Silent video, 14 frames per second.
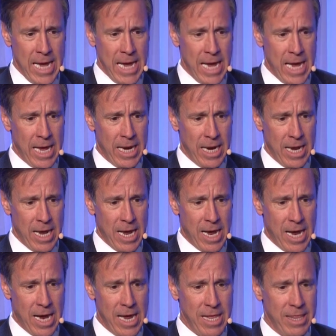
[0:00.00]
And
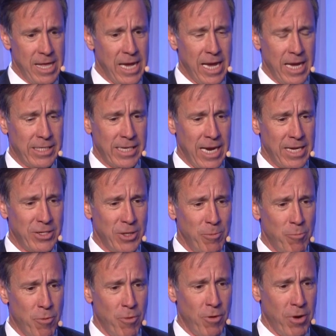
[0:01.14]
I think it's as
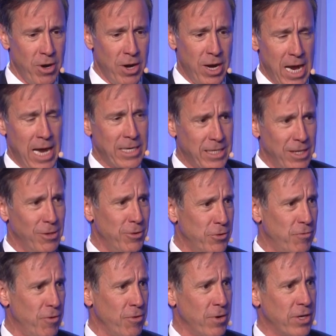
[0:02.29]
important not to lose
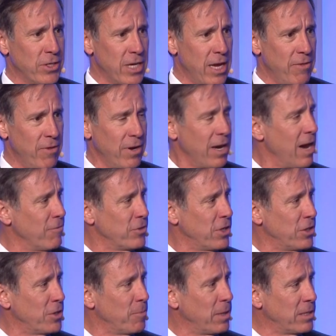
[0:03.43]
focus on the
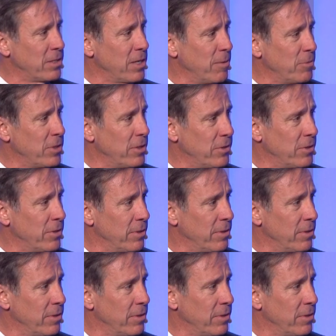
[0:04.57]
conversation about the substance.